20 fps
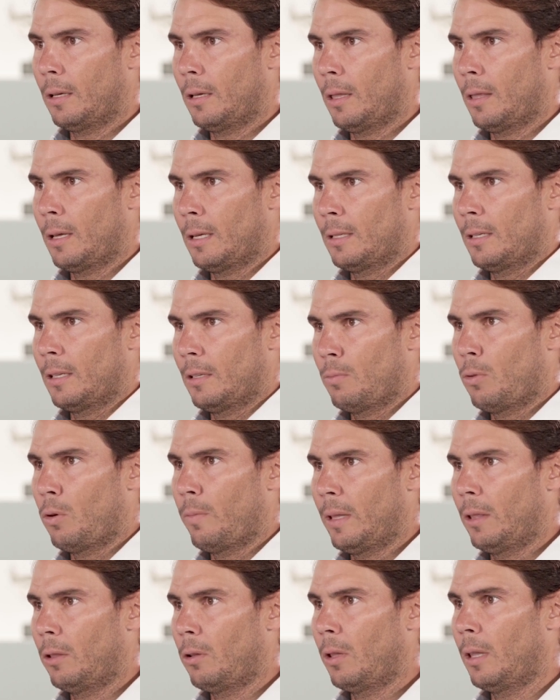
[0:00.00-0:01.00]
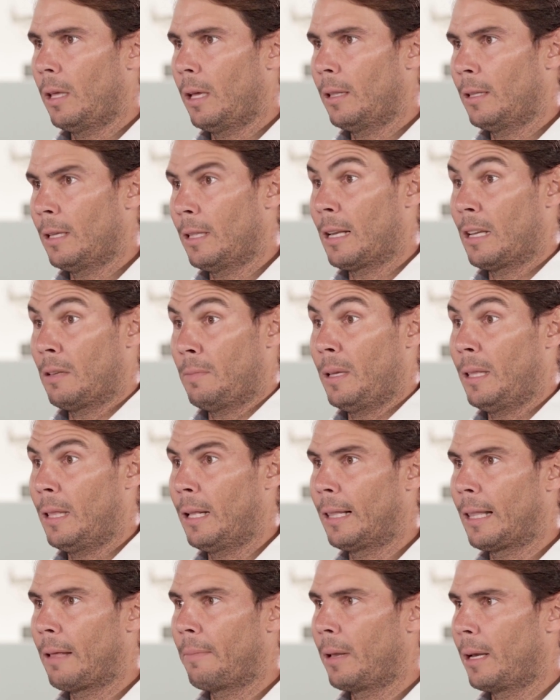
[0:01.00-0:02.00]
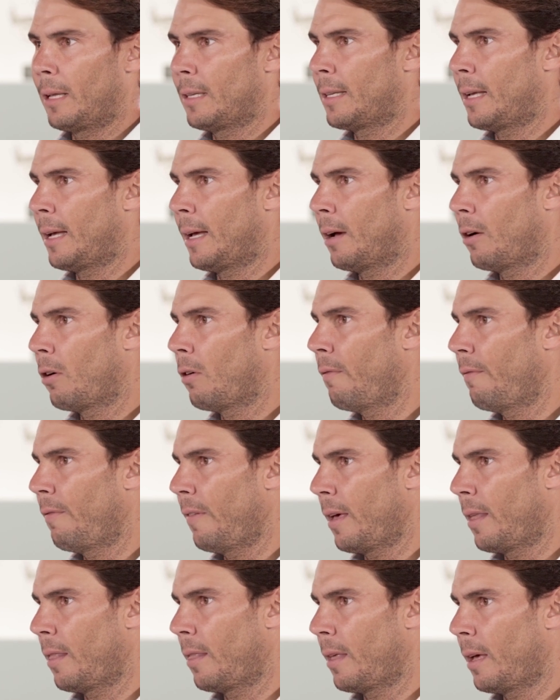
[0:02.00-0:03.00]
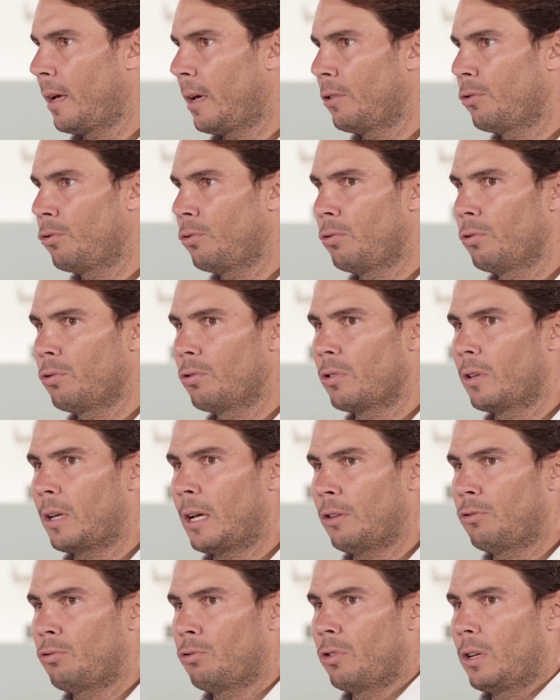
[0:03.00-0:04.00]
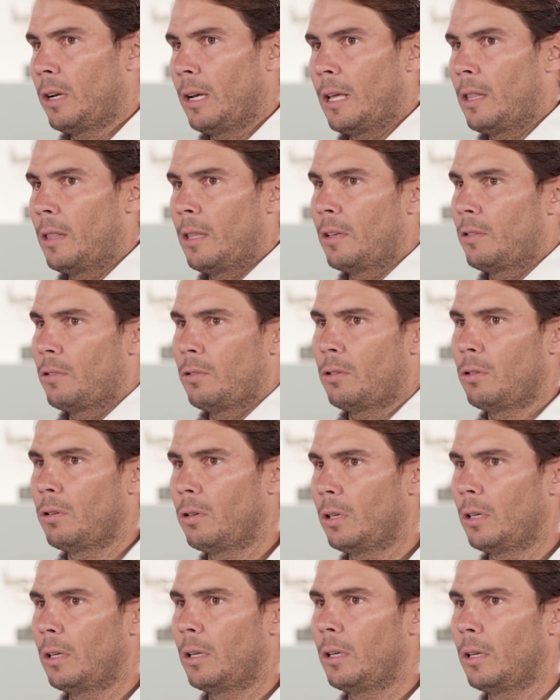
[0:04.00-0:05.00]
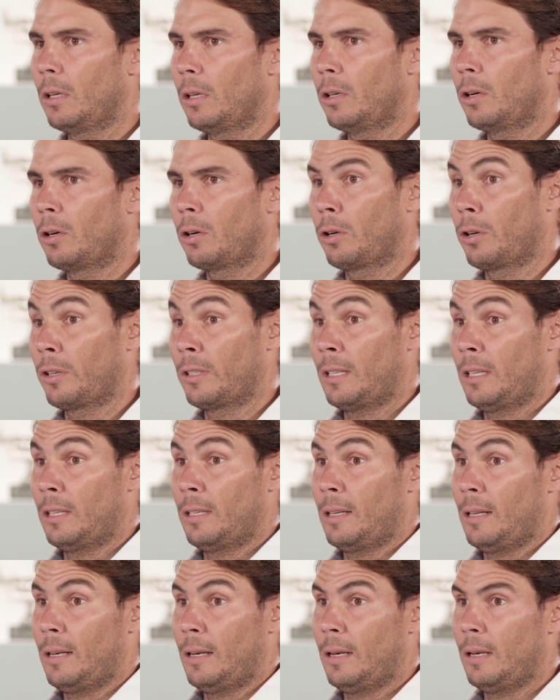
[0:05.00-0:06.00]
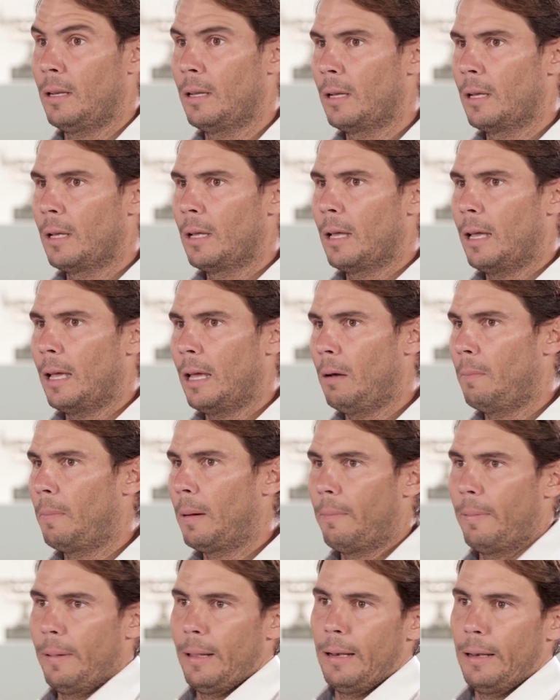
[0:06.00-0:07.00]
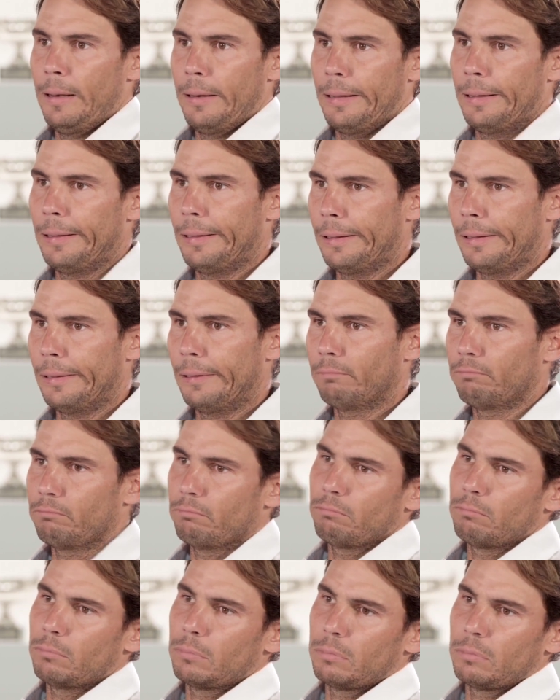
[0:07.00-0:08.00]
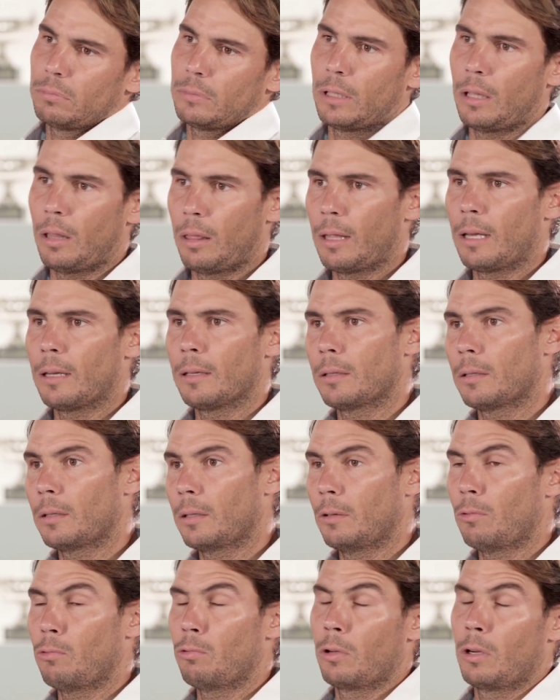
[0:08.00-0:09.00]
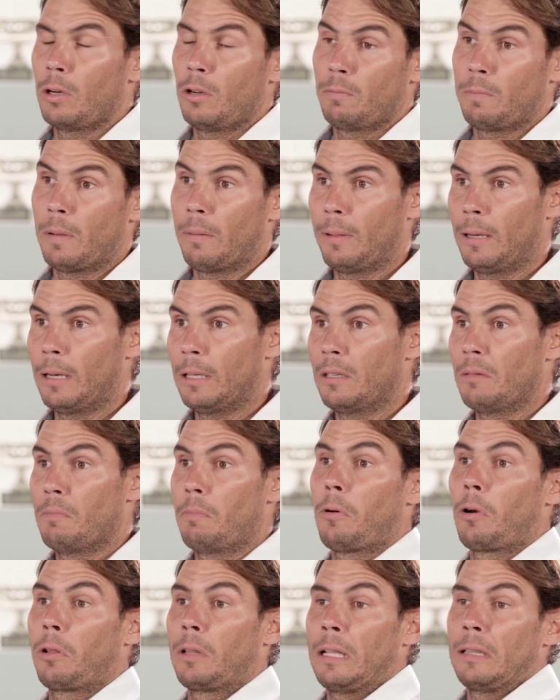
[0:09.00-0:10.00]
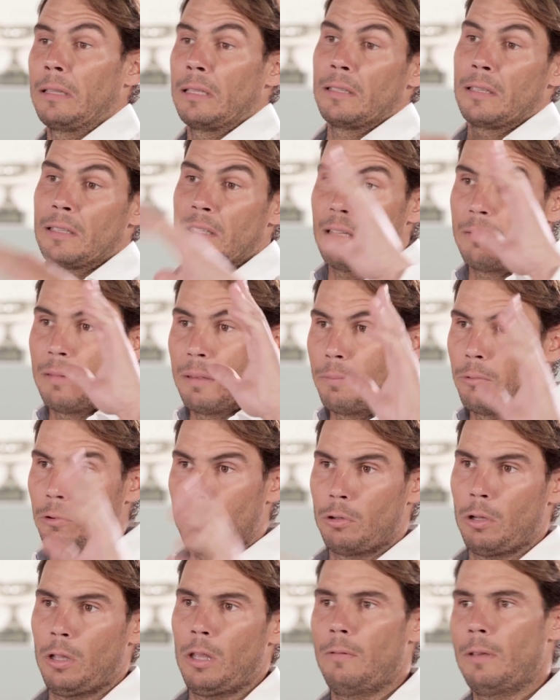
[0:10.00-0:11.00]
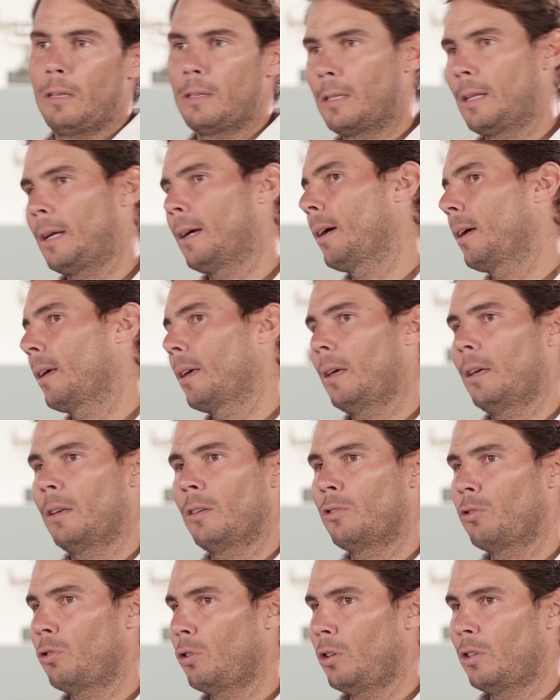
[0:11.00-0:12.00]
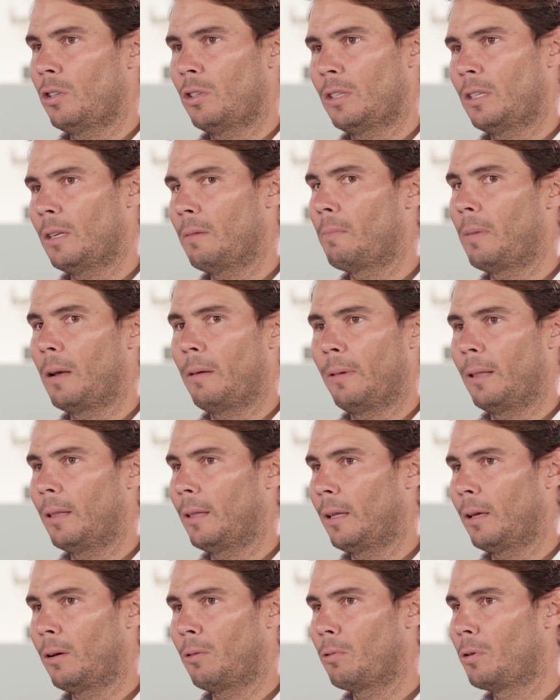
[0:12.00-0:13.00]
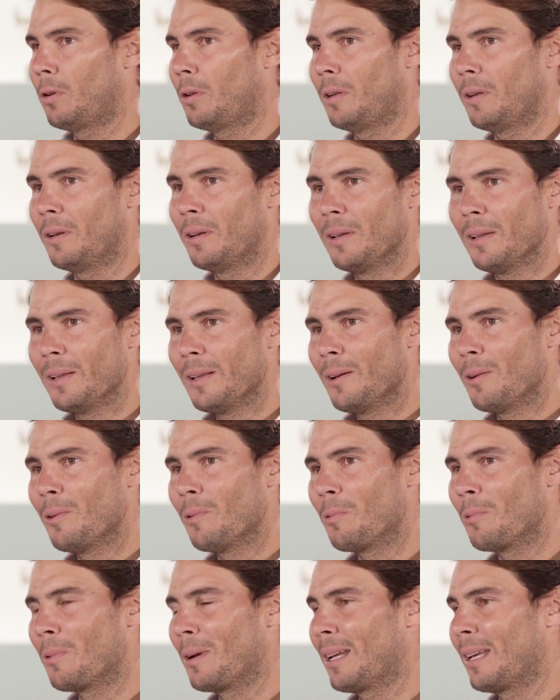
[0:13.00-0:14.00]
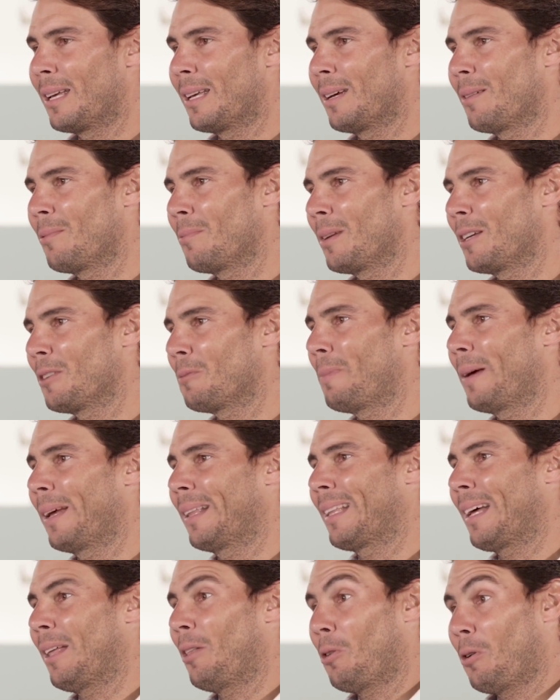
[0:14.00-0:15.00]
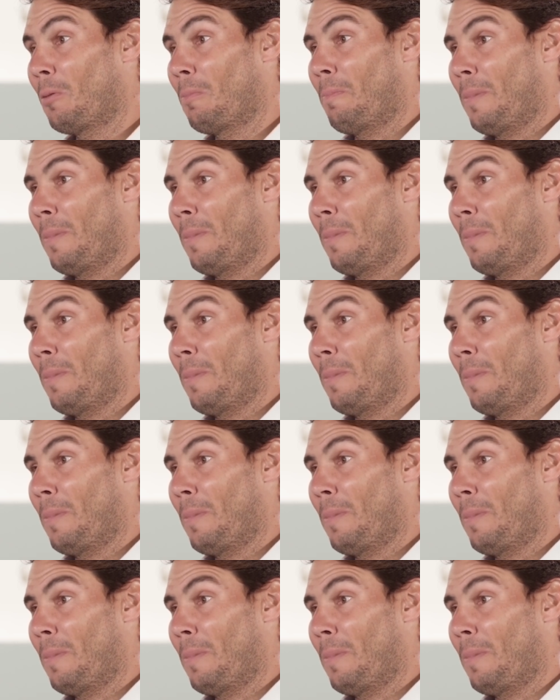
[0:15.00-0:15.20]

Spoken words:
that this might be the time to broadcast this message to their clients. And I think that this is the role, maybe one of the most important roles that banks have, at least from my point of view,